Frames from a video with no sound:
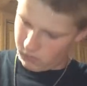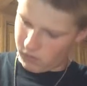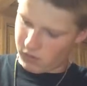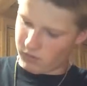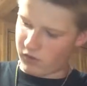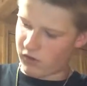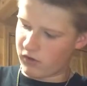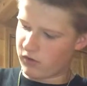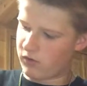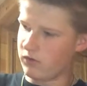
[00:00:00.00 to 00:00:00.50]

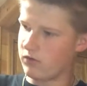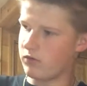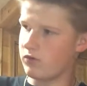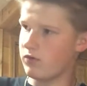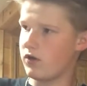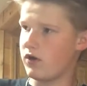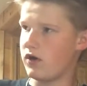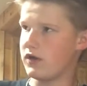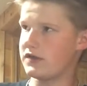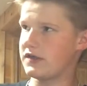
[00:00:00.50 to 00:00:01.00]
Walmart
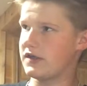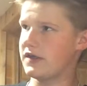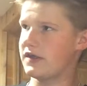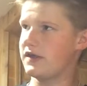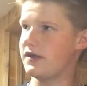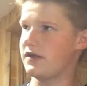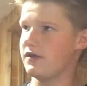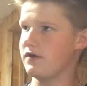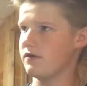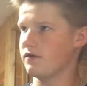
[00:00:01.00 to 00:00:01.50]
rods get
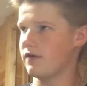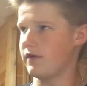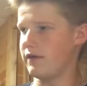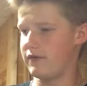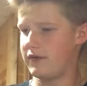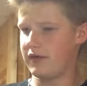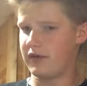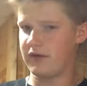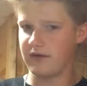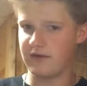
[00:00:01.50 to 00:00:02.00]
it done
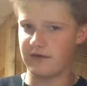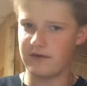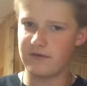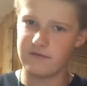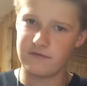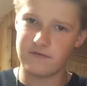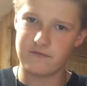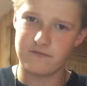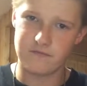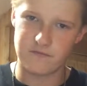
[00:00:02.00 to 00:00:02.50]
around here in
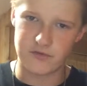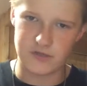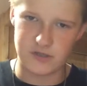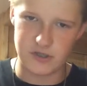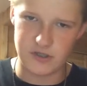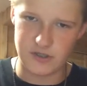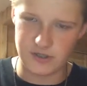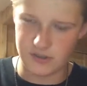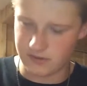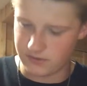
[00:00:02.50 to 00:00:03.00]

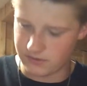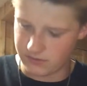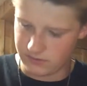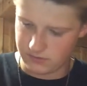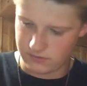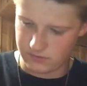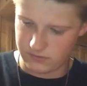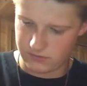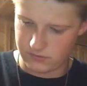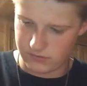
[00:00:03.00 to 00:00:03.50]
Virginia.
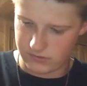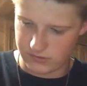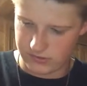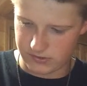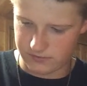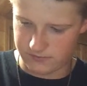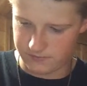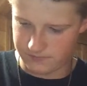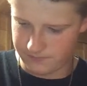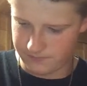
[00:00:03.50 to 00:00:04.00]
So,